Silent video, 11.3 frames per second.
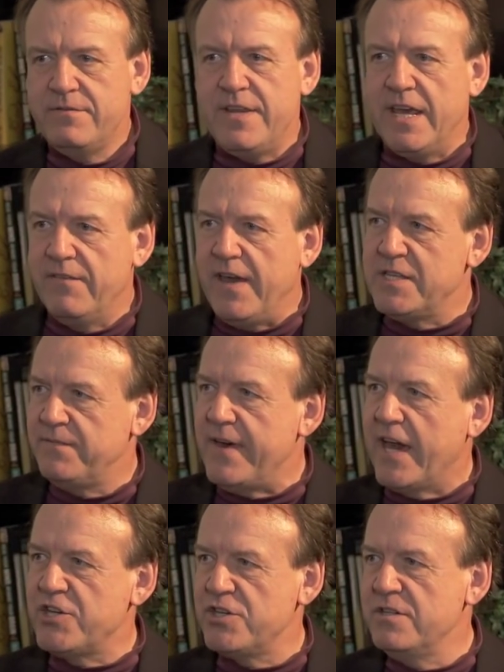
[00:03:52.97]
take evasive
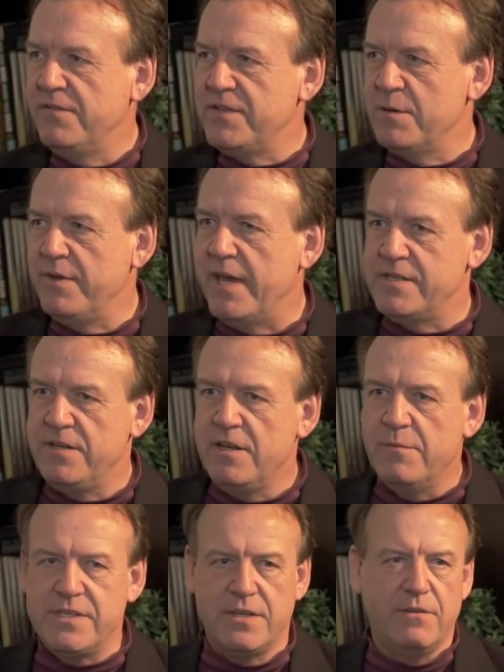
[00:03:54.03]
action if someone has a near
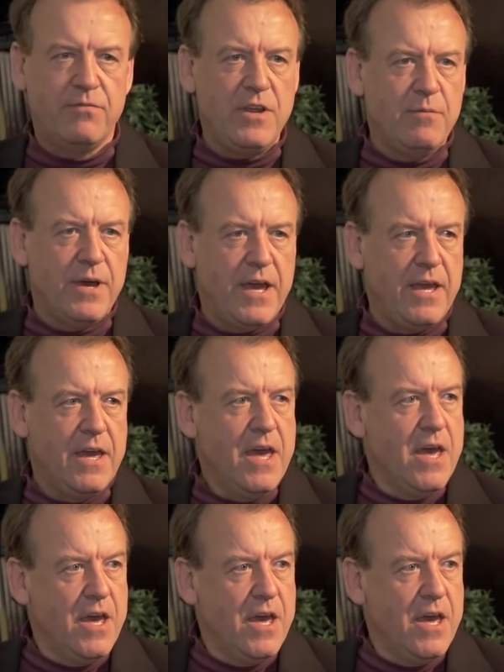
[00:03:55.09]
miss on a freeway,